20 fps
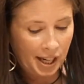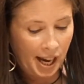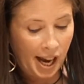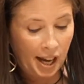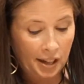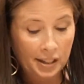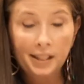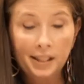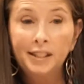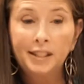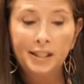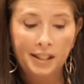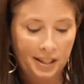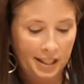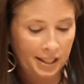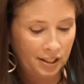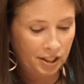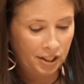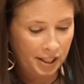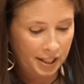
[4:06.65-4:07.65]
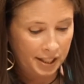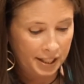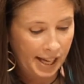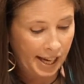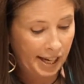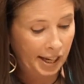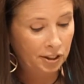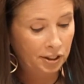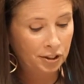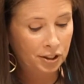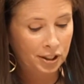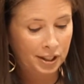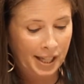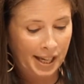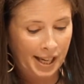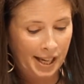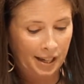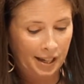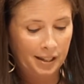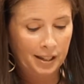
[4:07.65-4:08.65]
child, he did things she did not
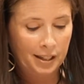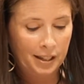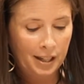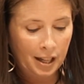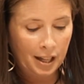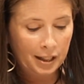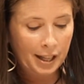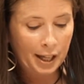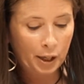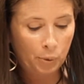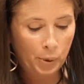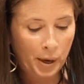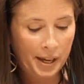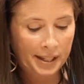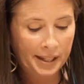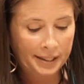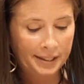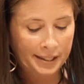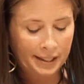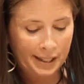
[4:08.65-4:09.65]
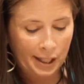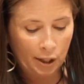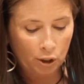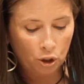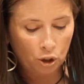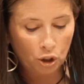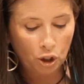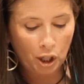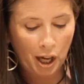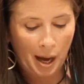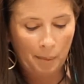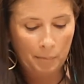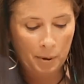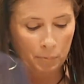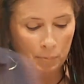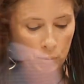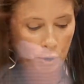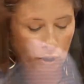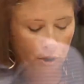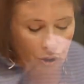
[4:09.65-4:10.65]
understand, like creating satirical comic